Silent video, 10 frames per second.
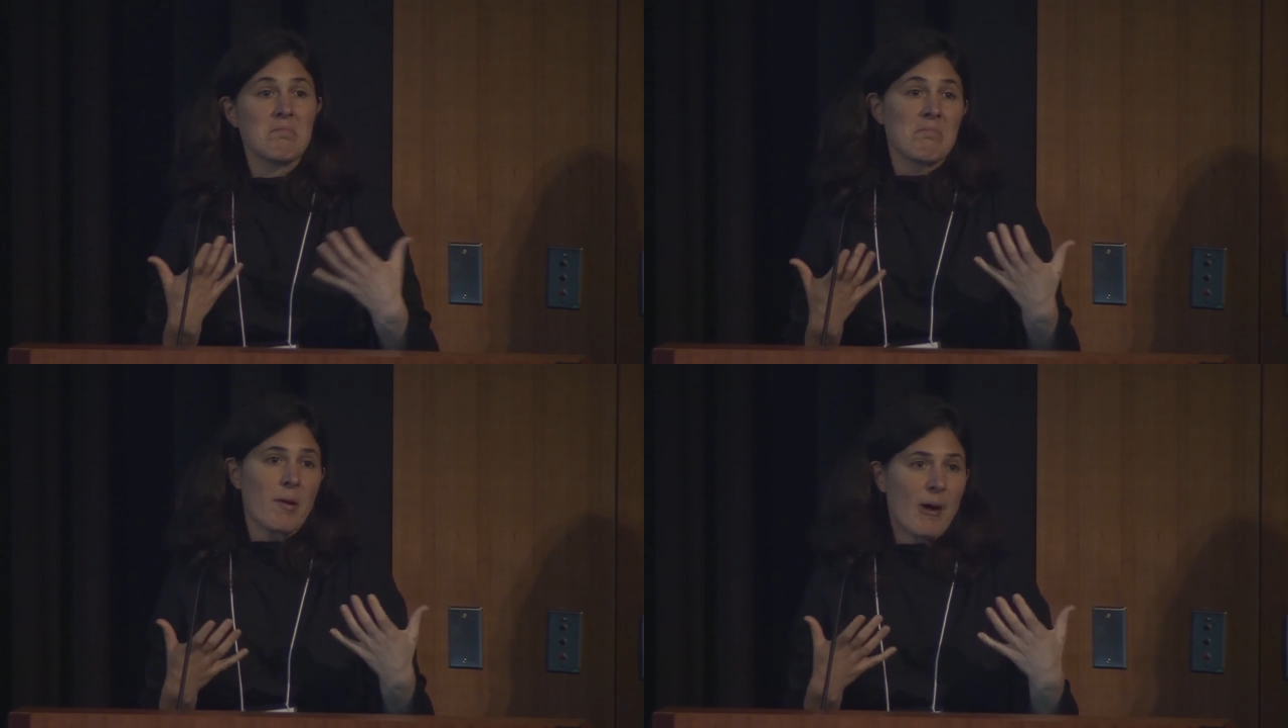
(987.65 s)

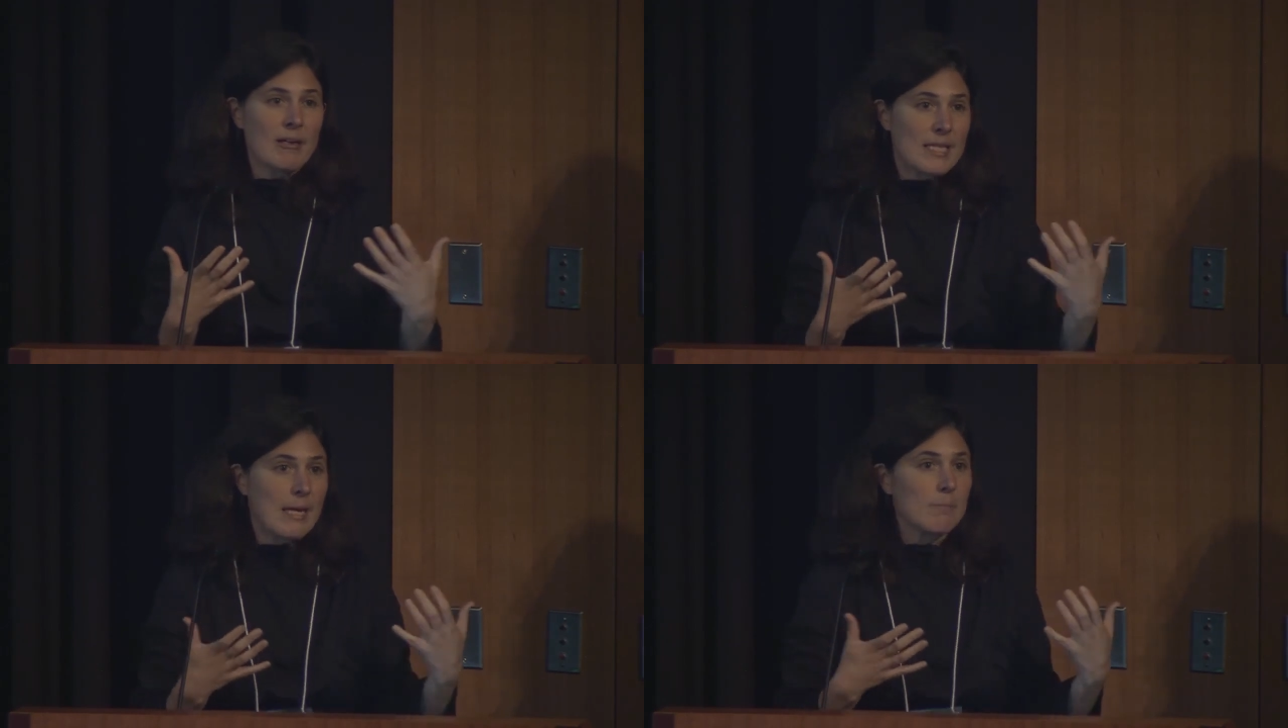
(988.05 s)
about a
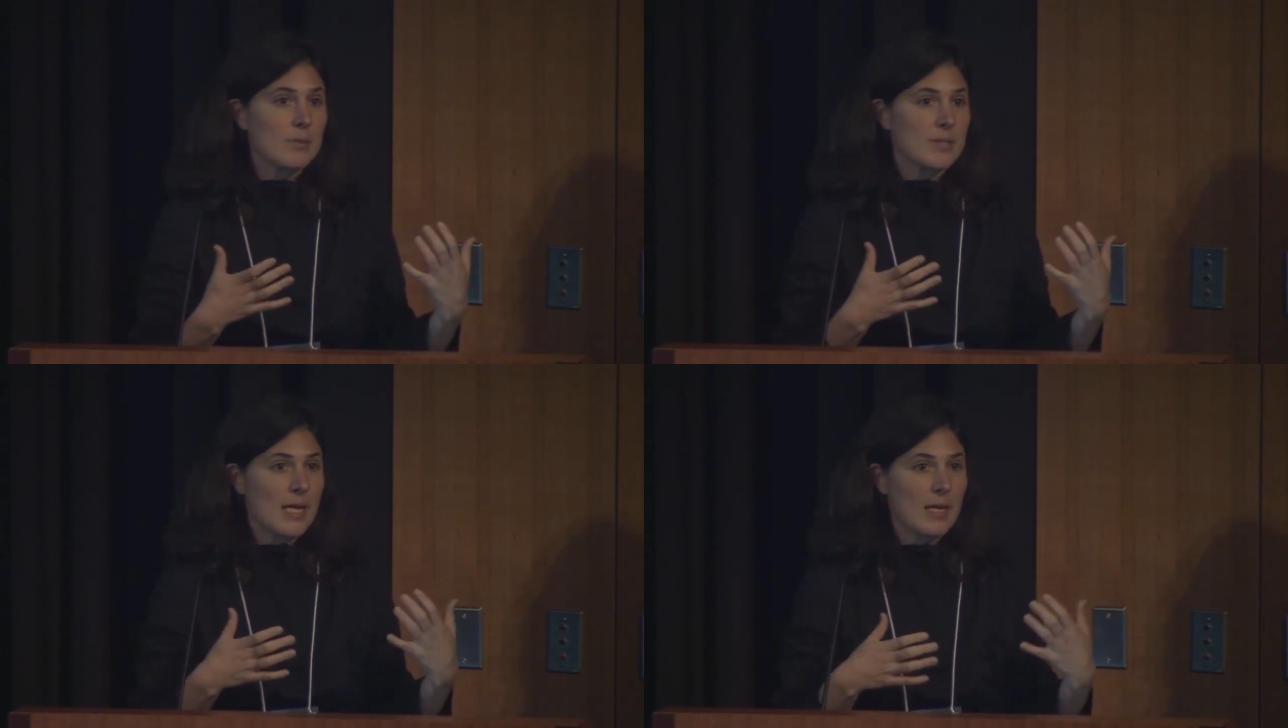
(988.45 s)

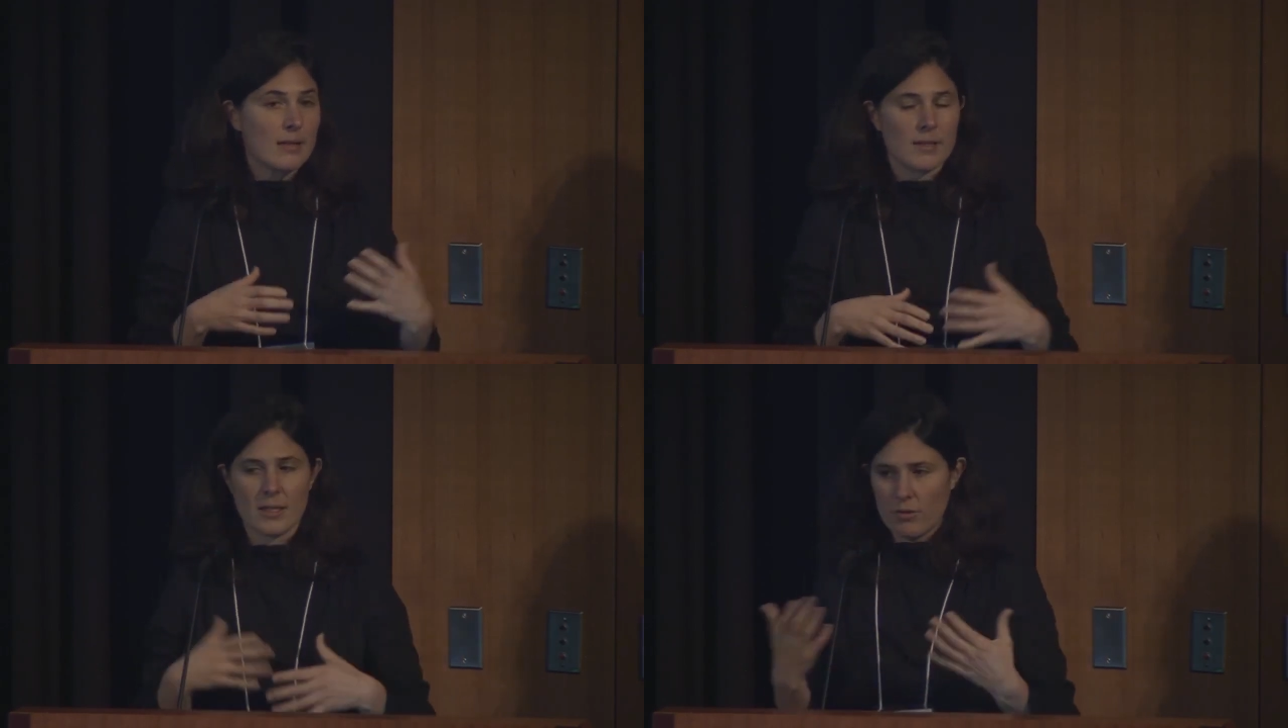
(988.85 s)
10%
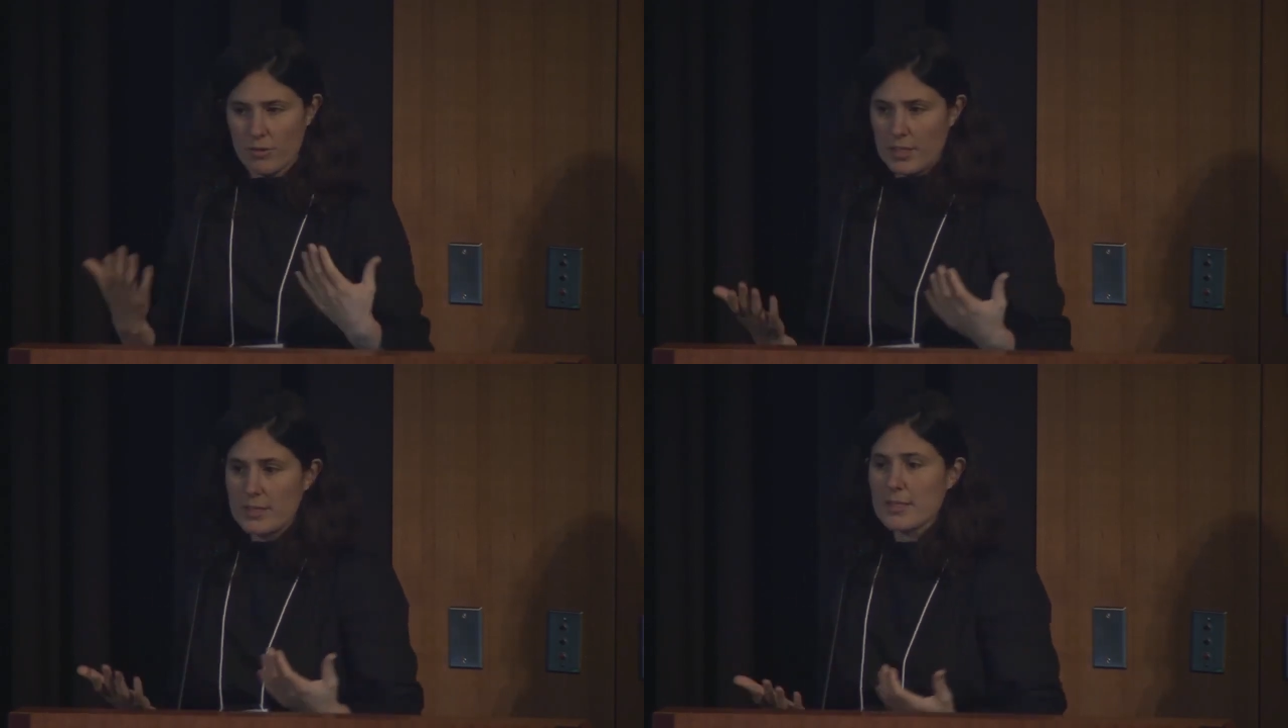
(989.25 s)

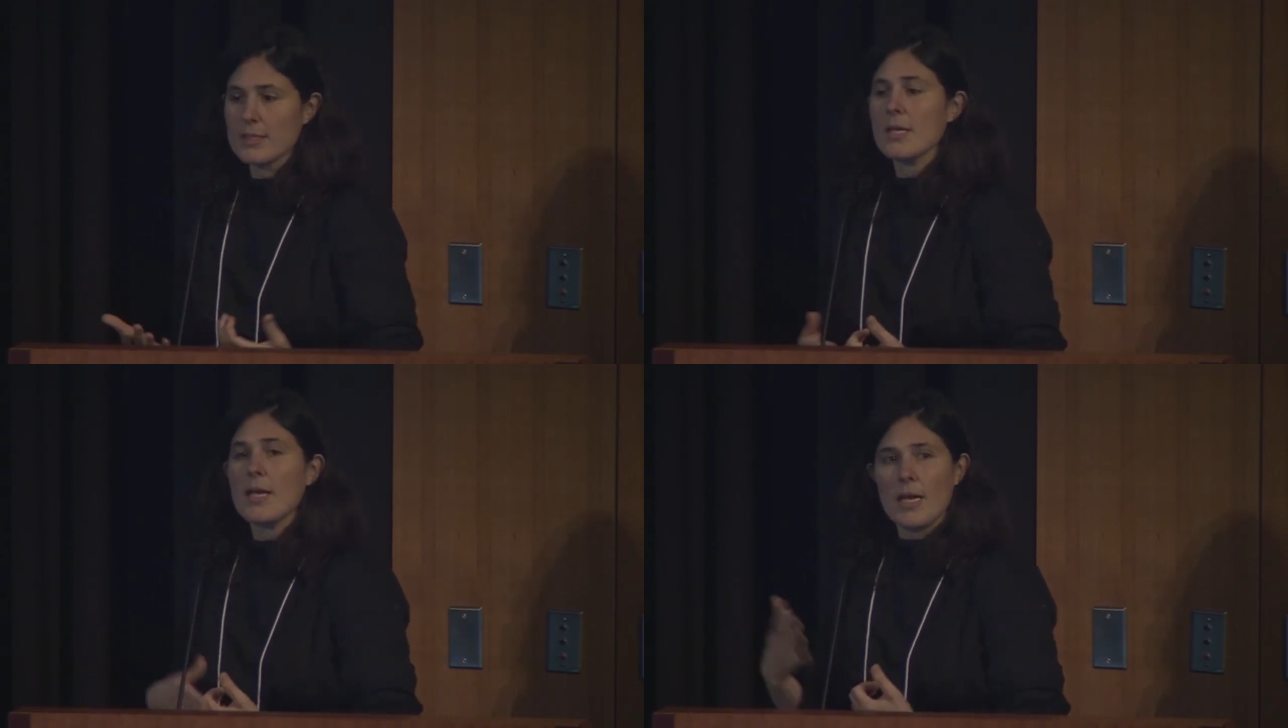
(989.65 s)
increase
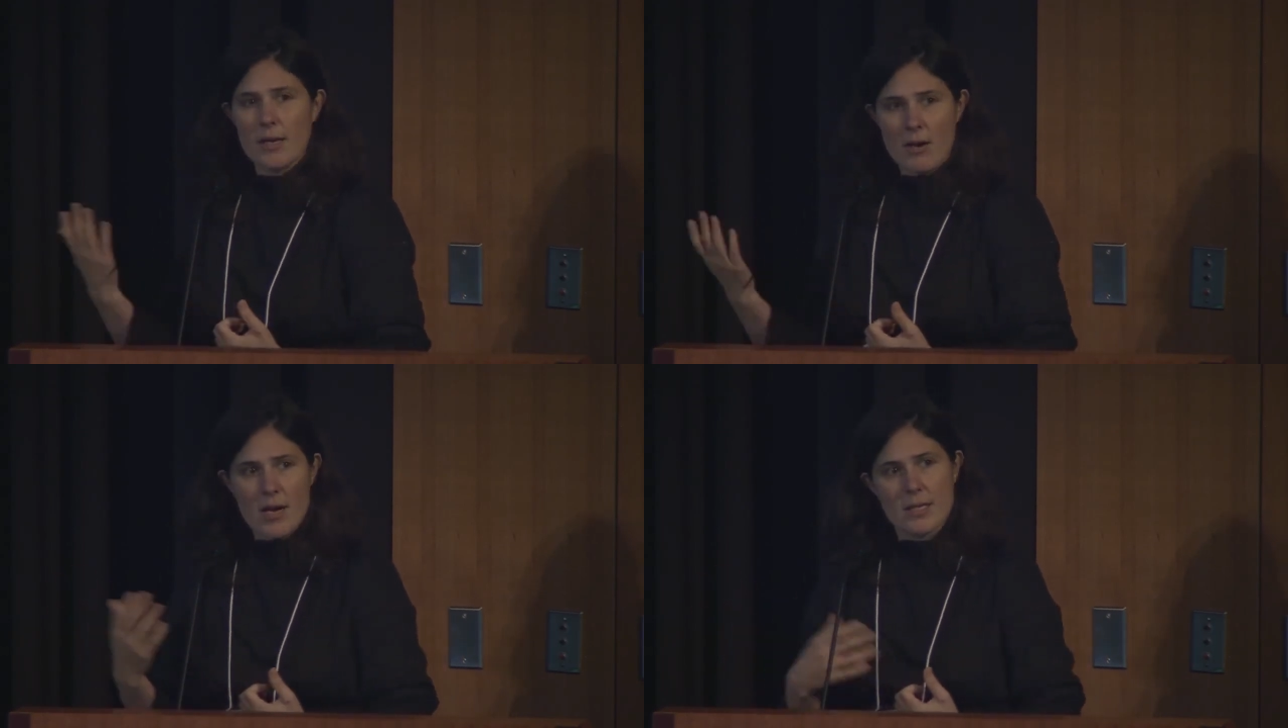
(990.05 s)
in
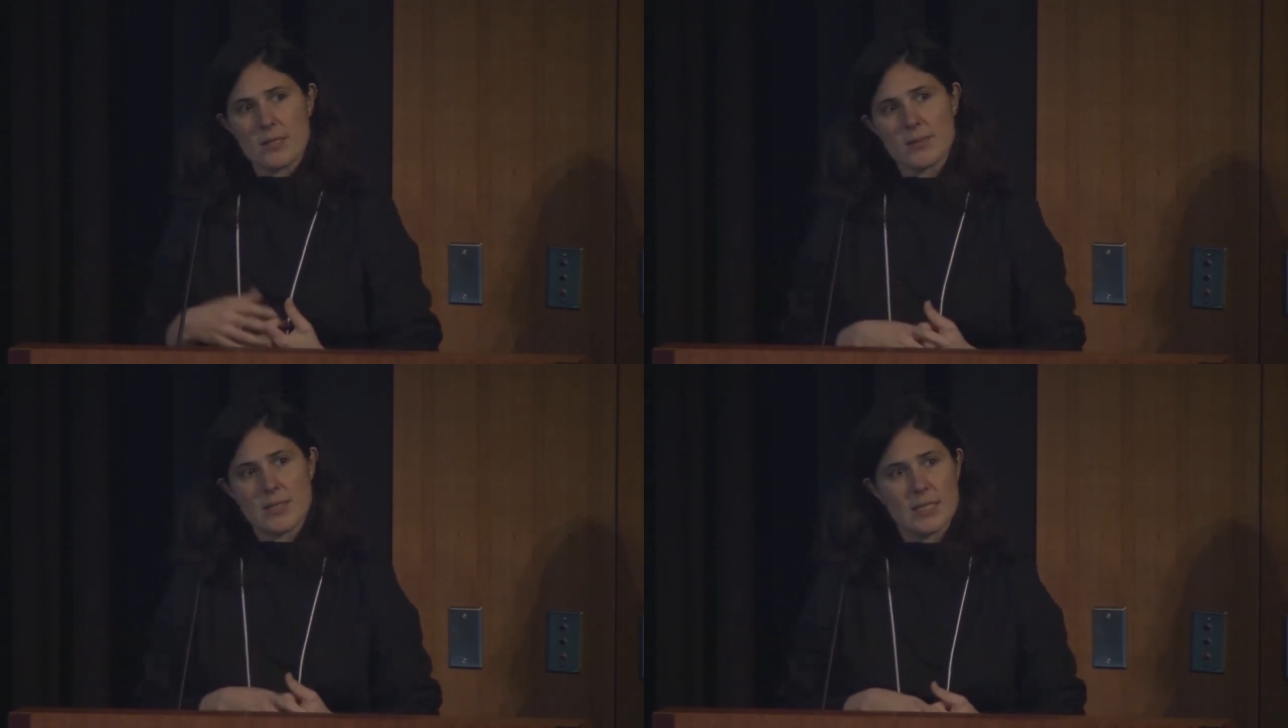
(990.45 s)
our
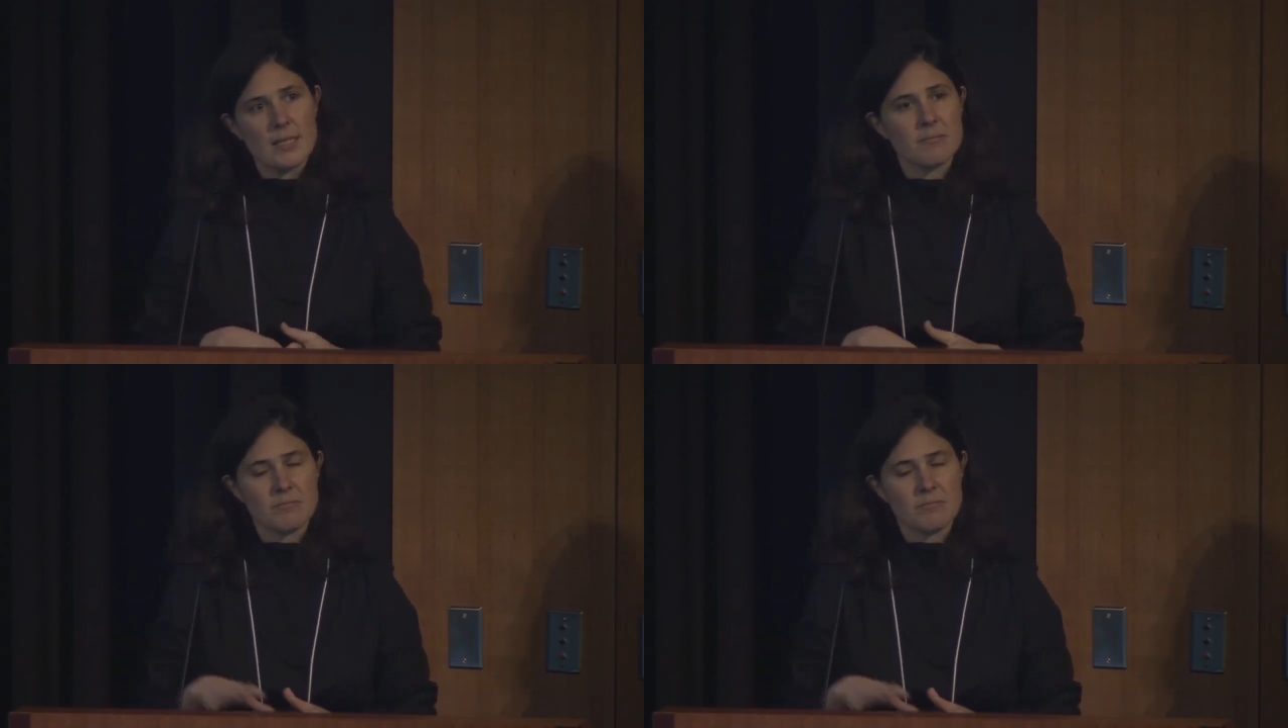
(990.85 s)
AUC,